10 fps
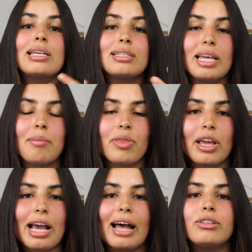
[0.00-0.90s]
Same
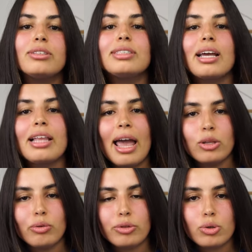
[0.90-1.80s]
thing, at the tail
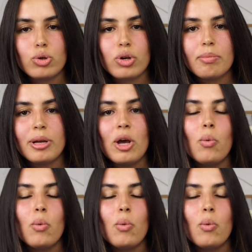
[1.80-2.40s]
end of your trip,